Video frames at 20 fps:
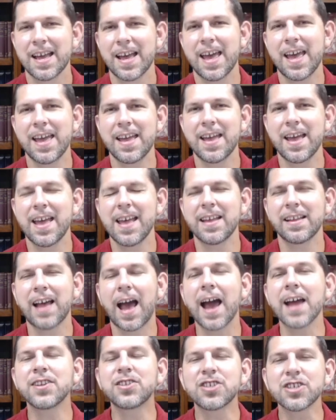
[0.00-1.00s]

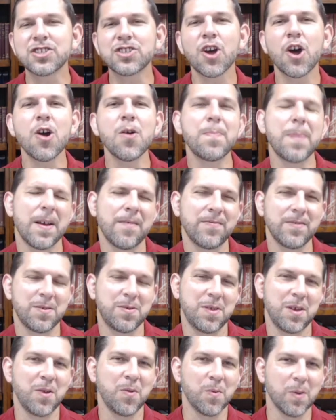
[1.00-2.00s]
I just hope
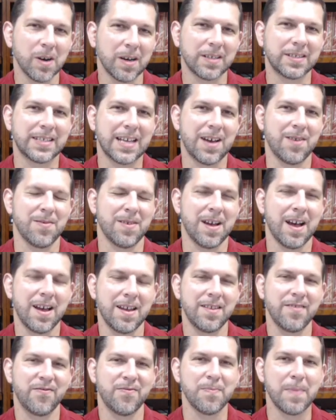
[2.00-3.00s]
everything works out
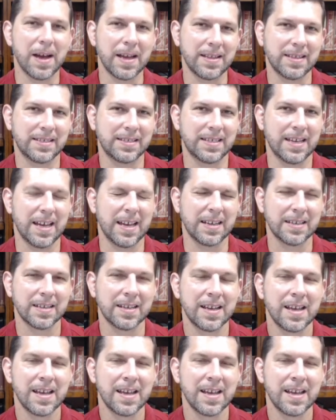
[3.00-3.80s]
kind of mindset.